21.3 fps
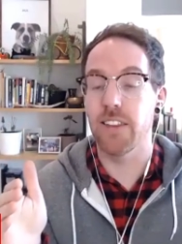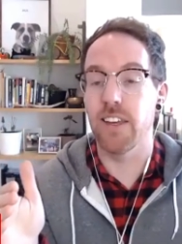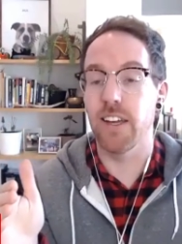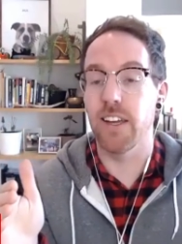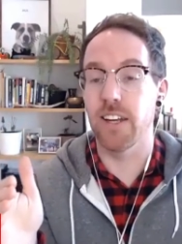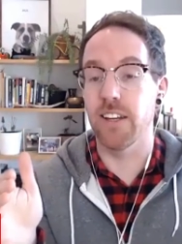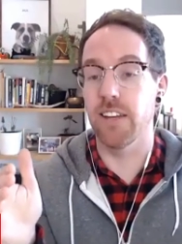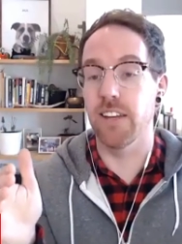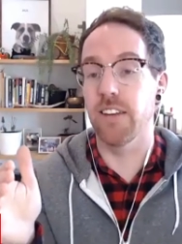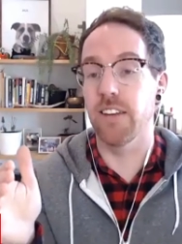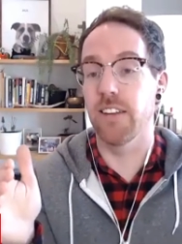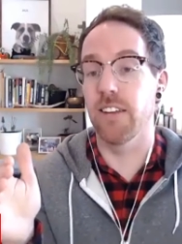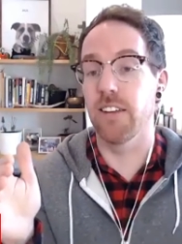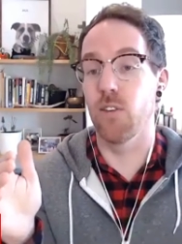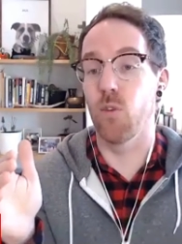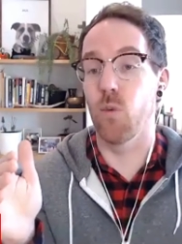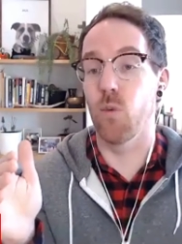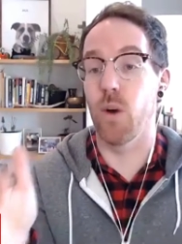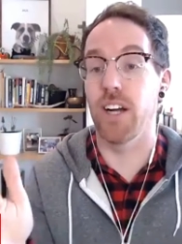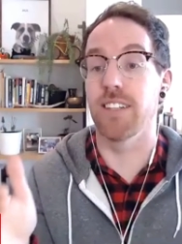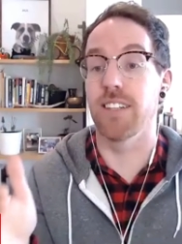And
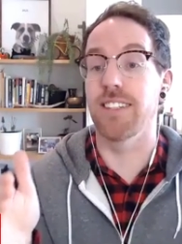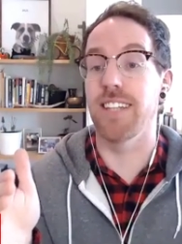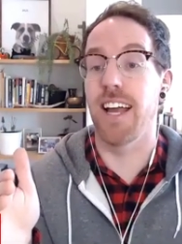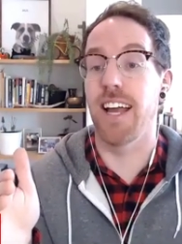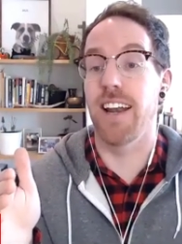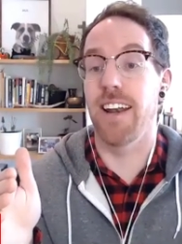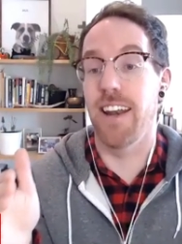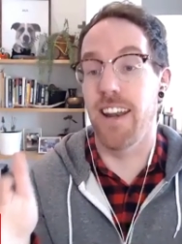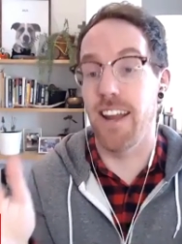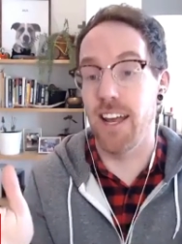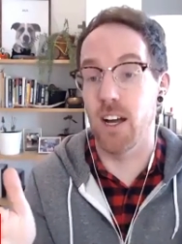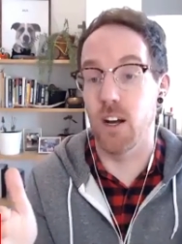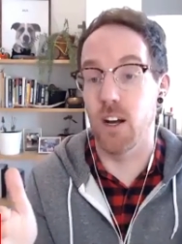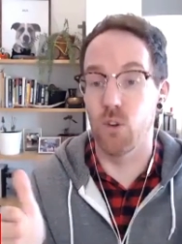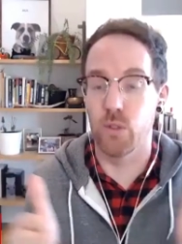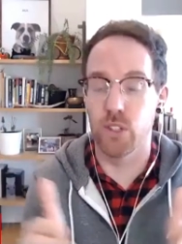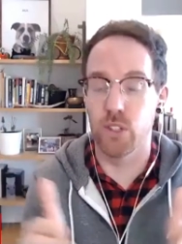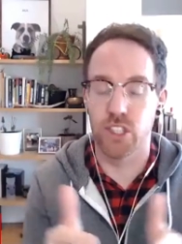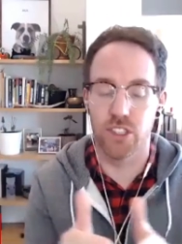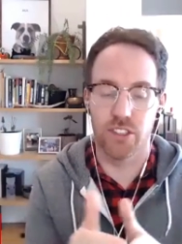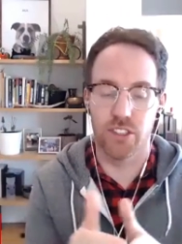where it's at now,
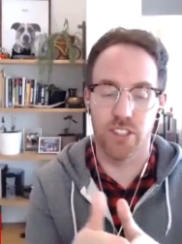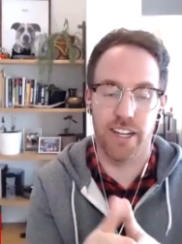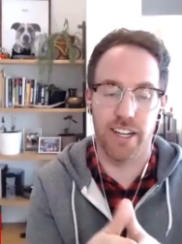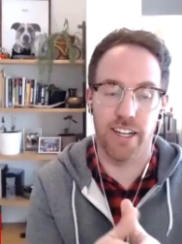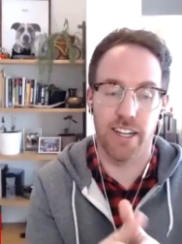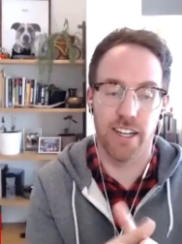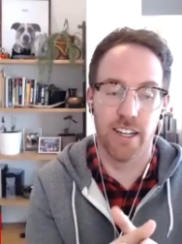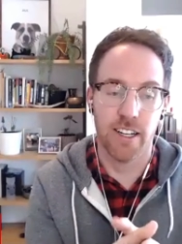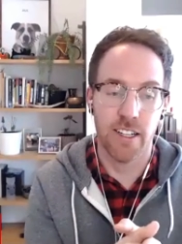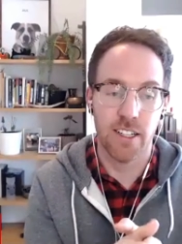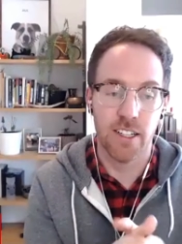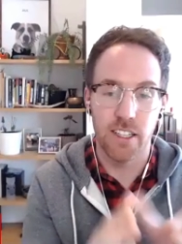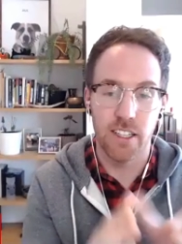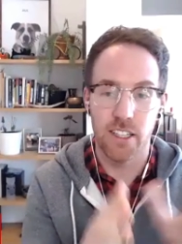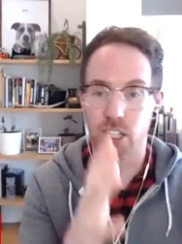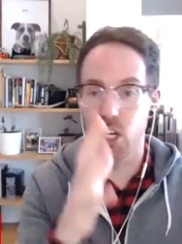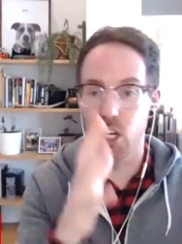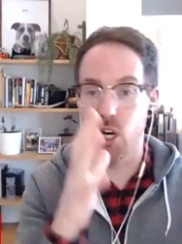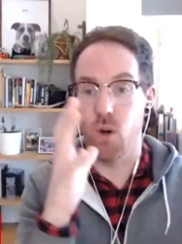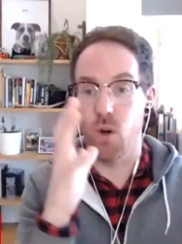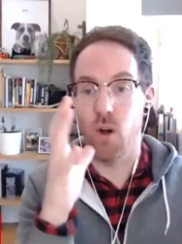which is like,
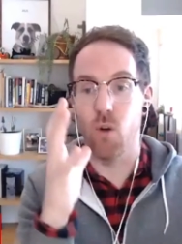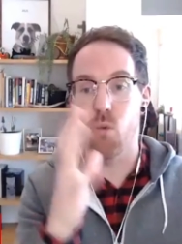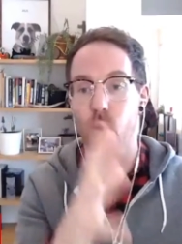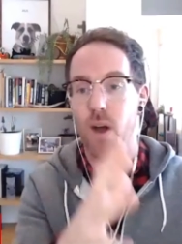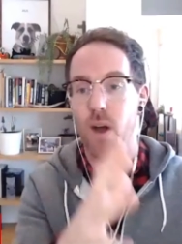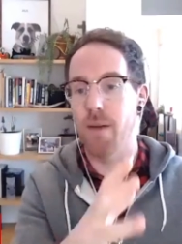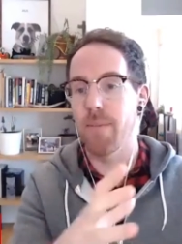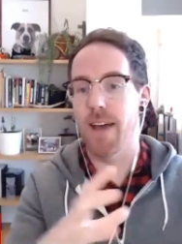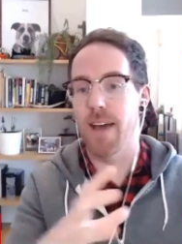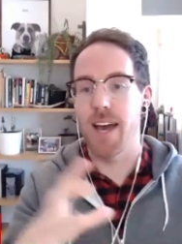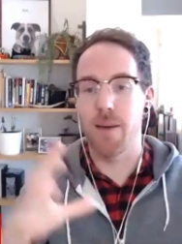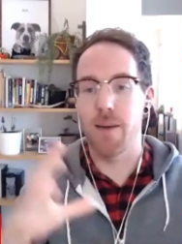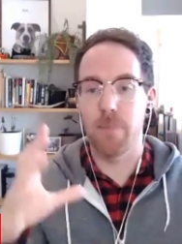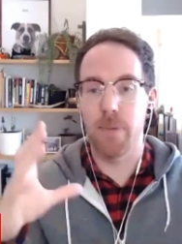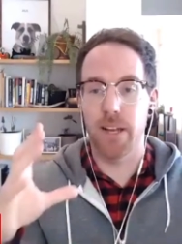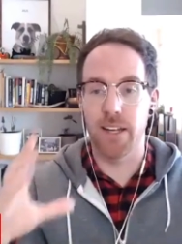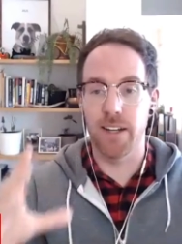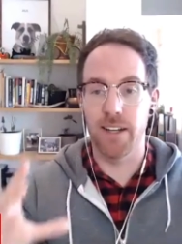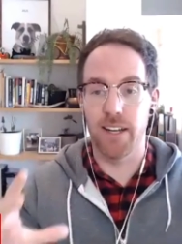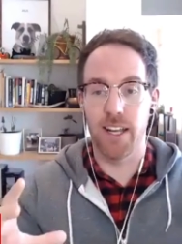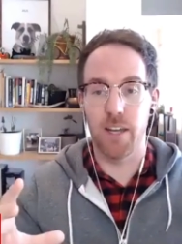a web app,
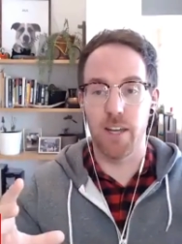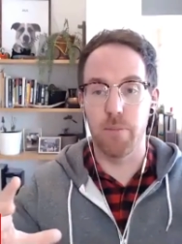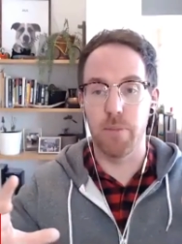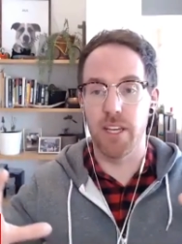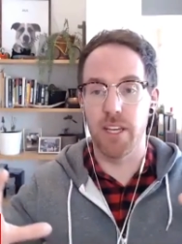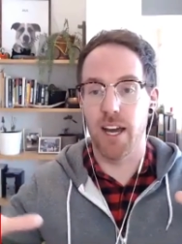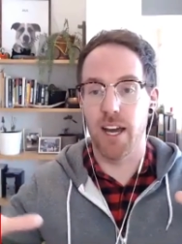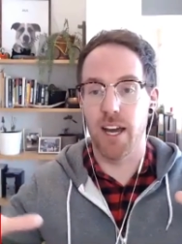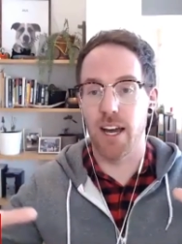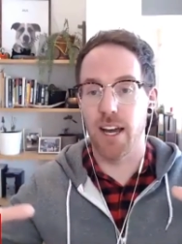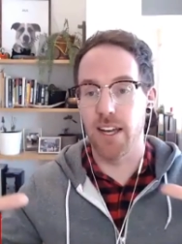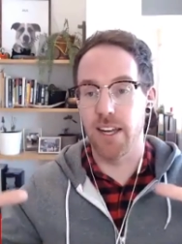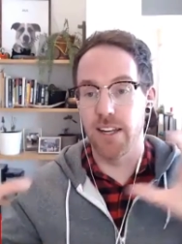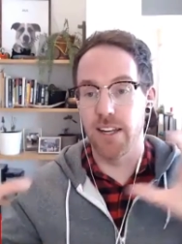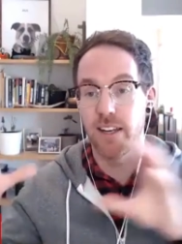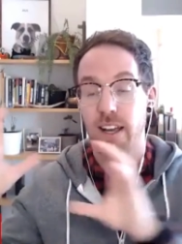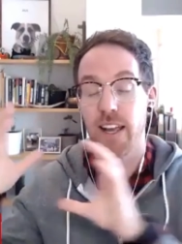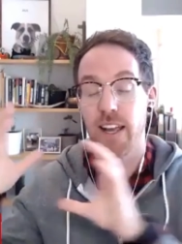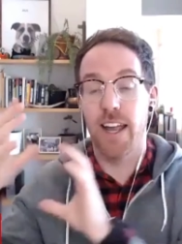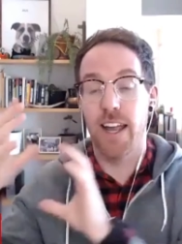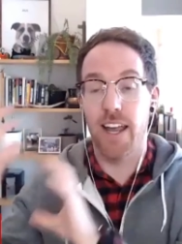an API,
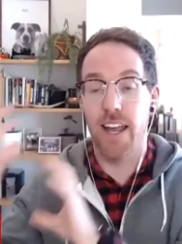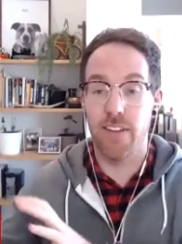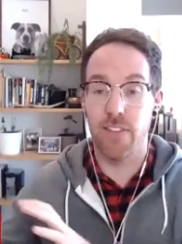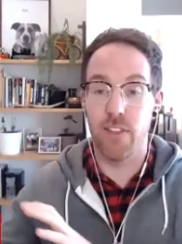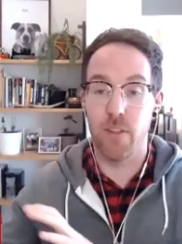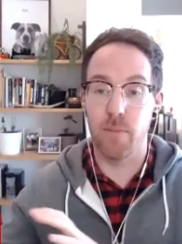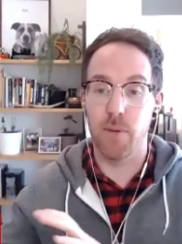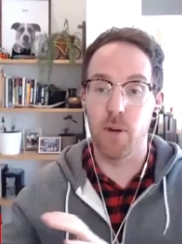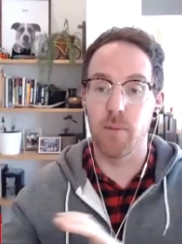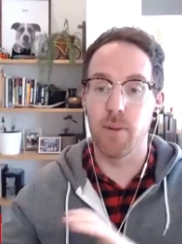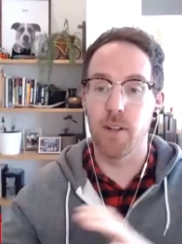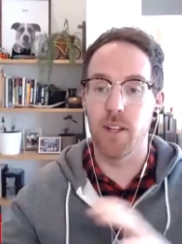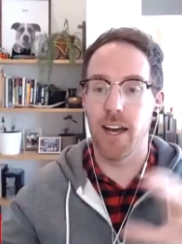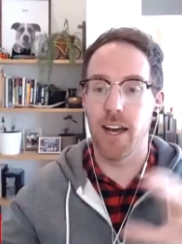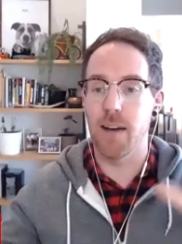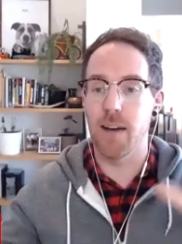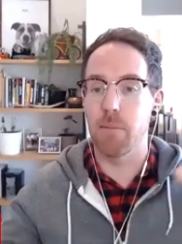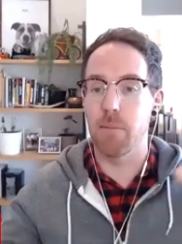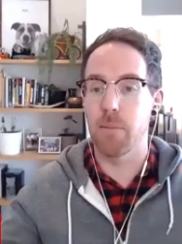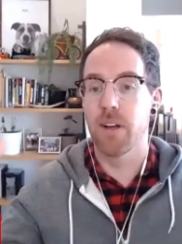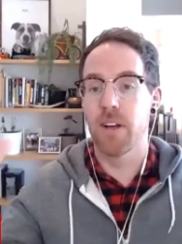and the mobile
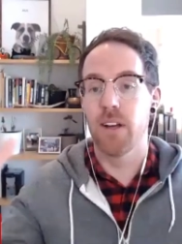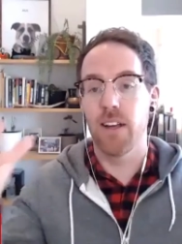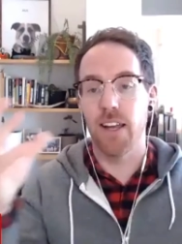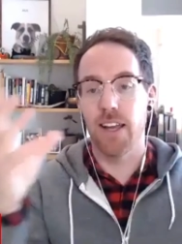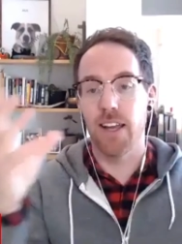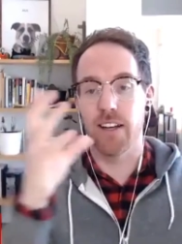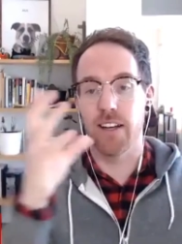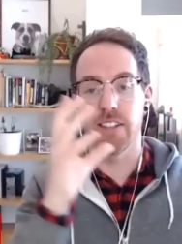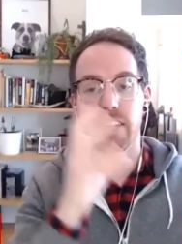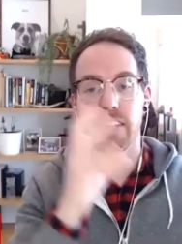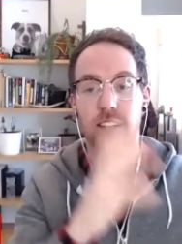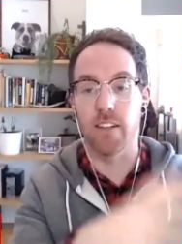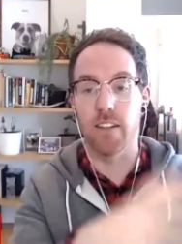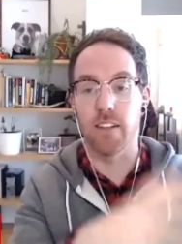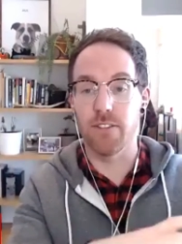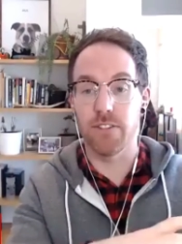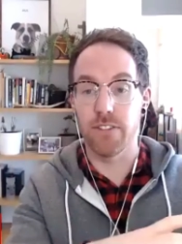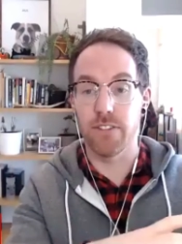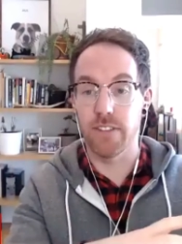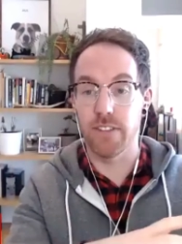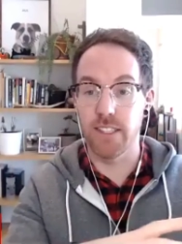app, and entire
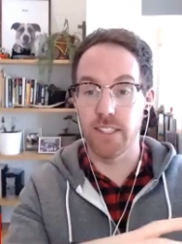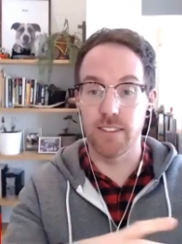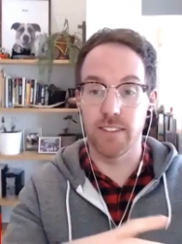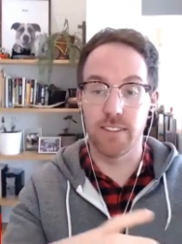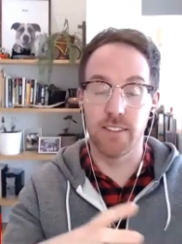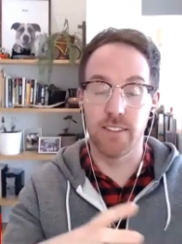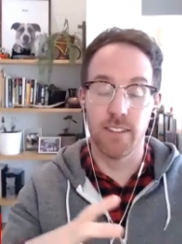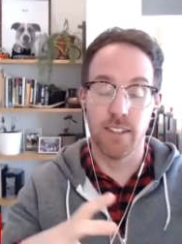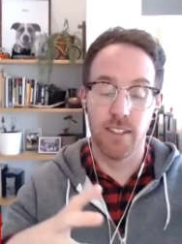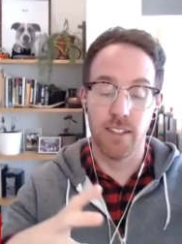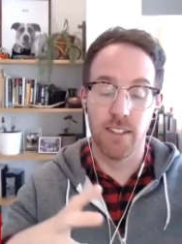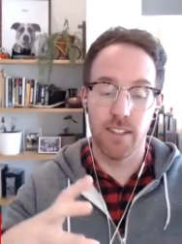fleets,